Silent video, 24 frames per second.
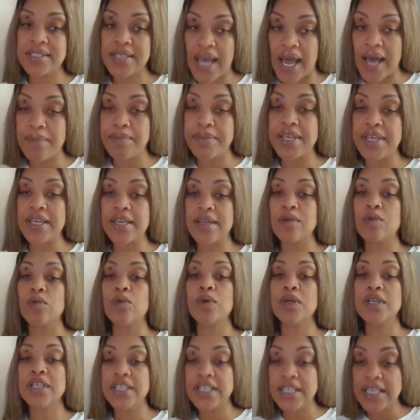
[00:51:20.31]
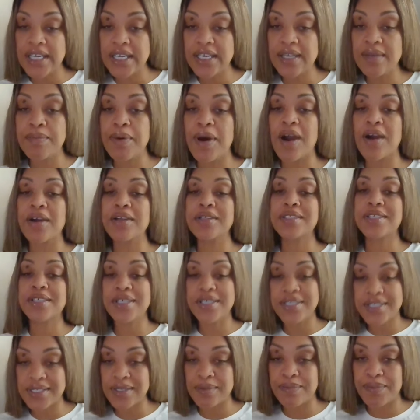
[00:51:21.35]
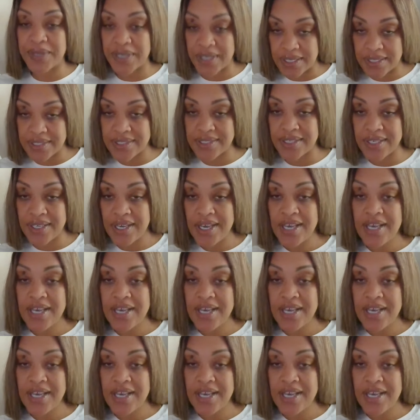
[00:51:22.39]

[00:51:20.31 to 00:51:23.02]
not being willing participants